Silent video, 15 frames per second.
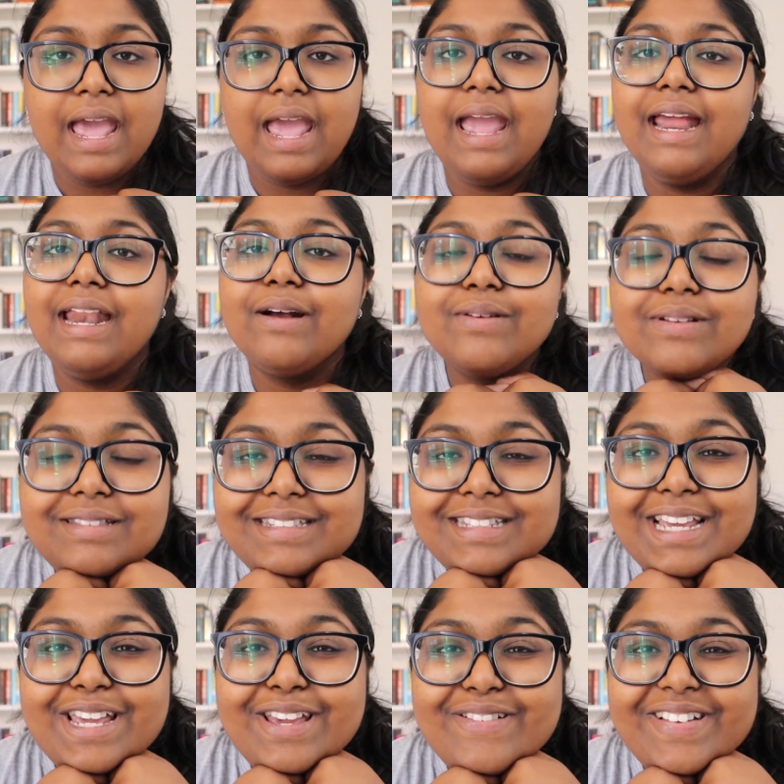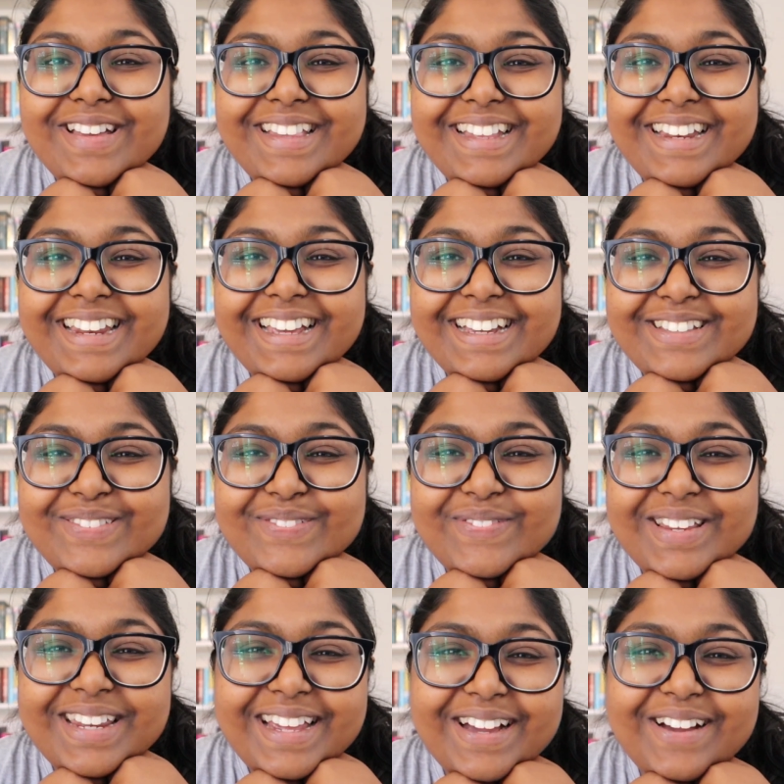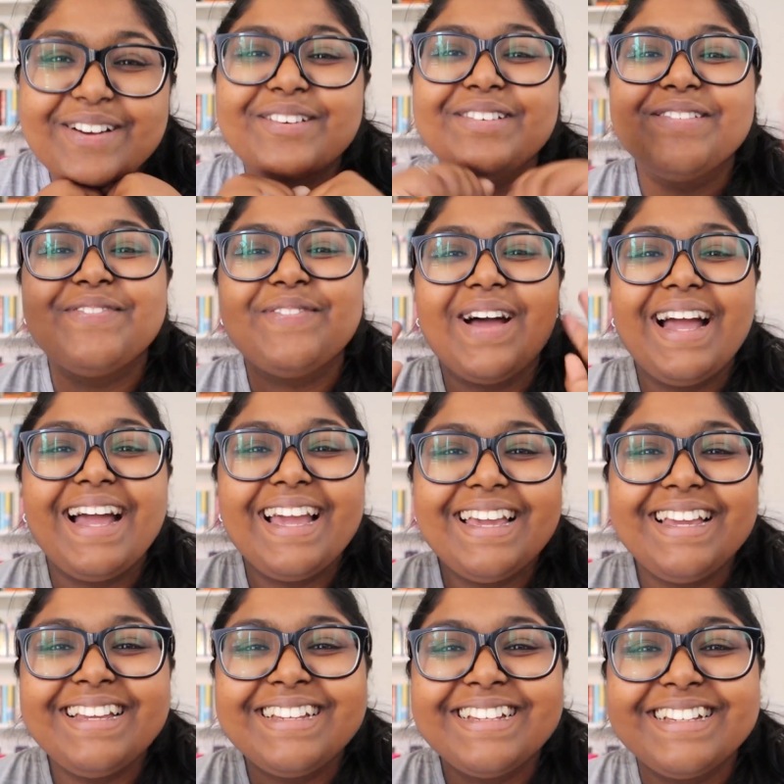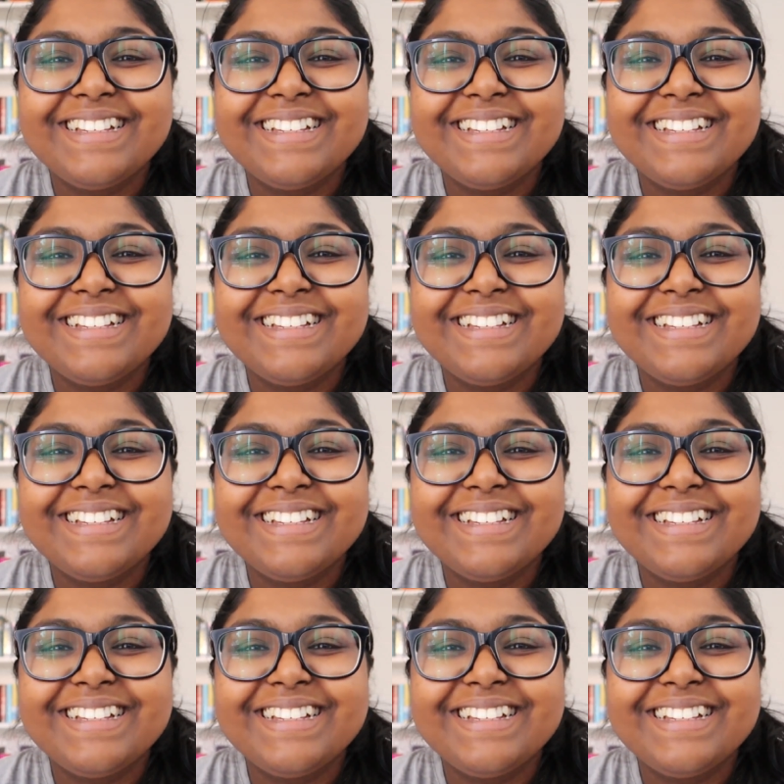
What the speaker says: and I will see you in the next video. Bye.